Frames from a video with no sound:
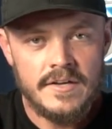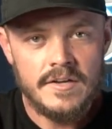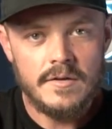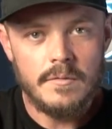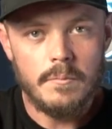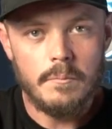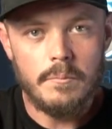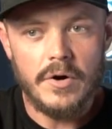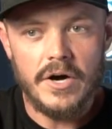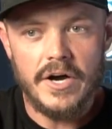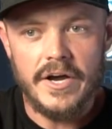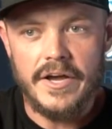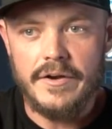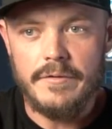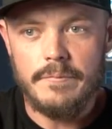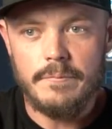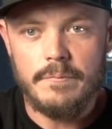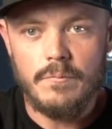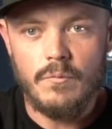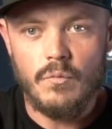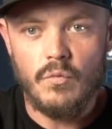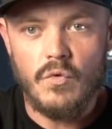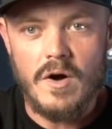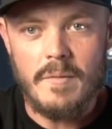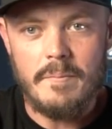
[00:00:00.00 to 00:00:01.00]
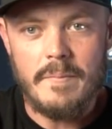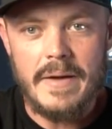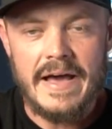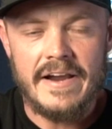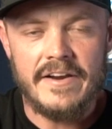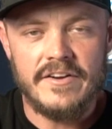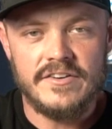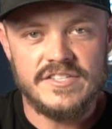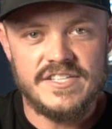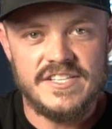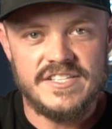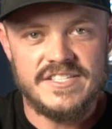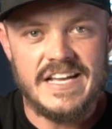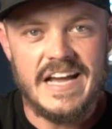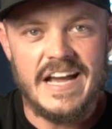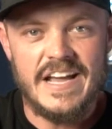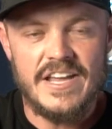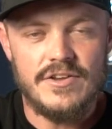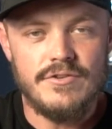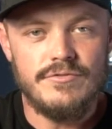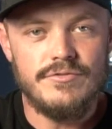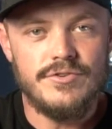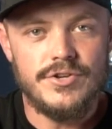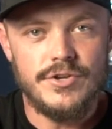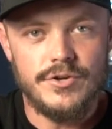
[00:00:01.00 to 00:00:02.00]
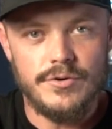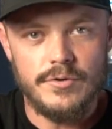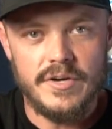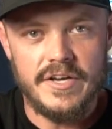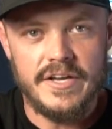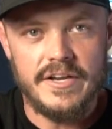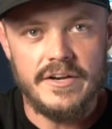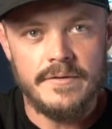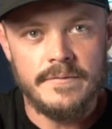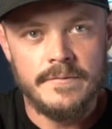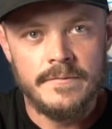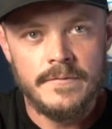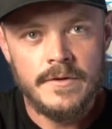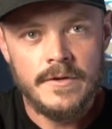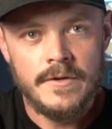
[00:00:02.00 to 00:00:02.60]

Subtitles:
but what matters is that you do it.